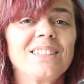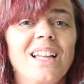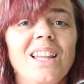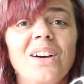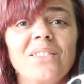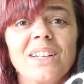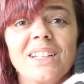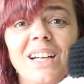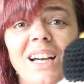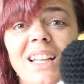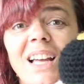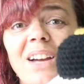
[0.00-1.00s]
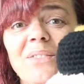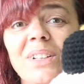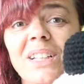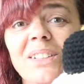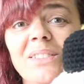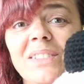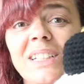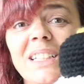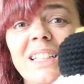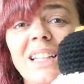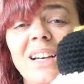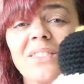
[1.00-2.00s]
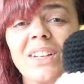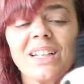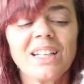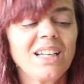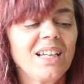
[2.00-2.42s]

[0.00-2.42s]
I love it. I, I really, really love it.